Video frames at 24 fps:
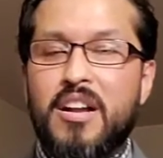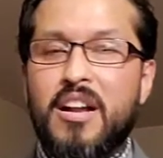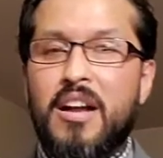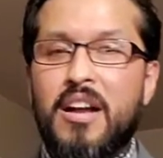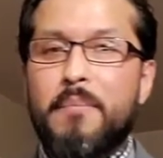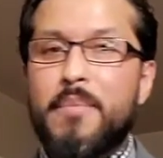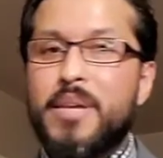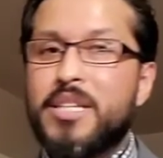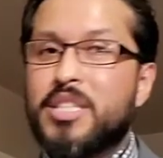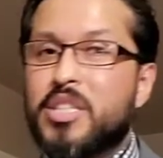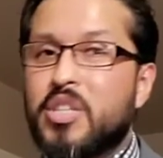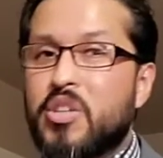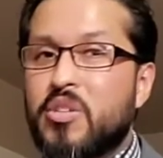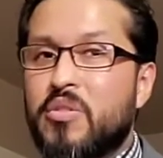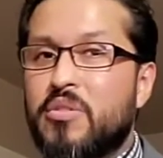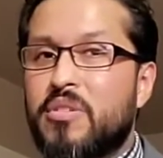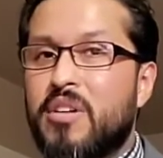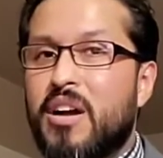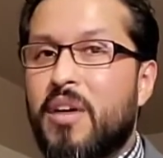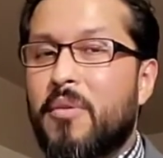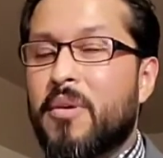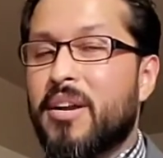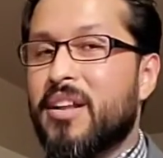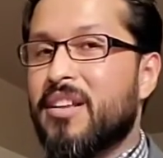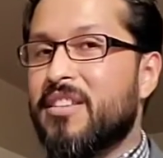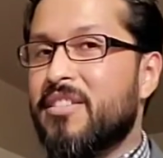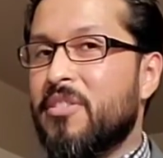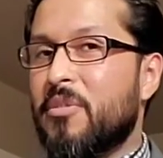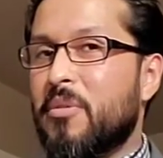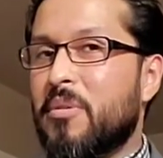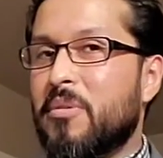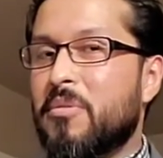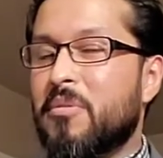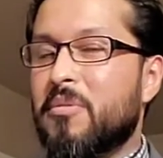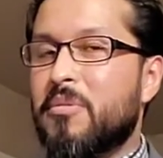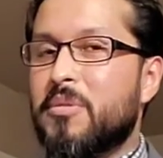I miss you. I want
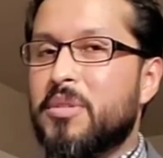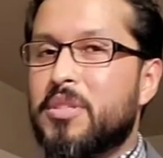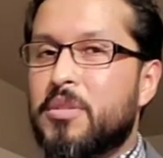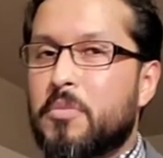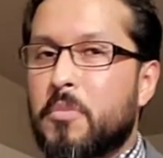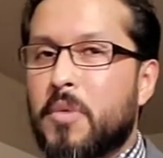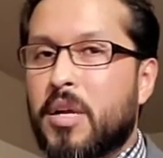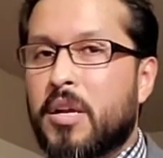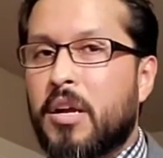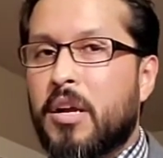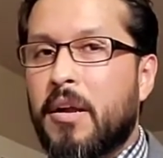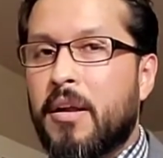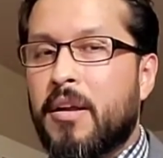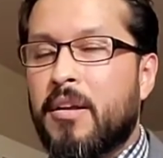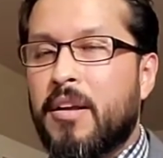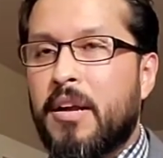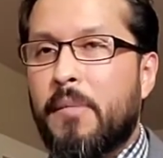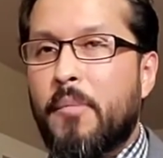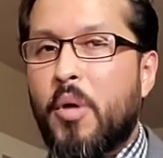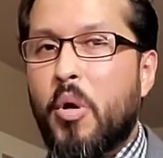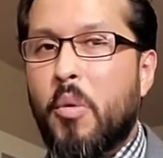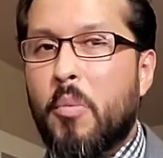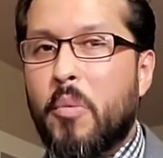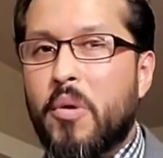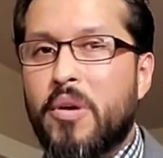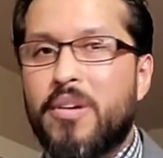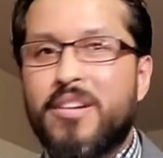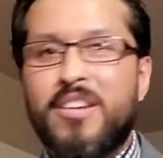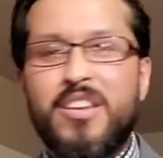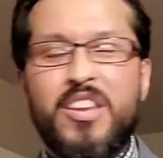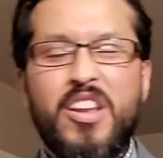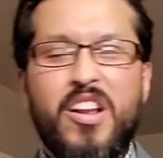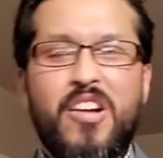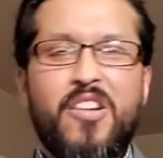to, come over.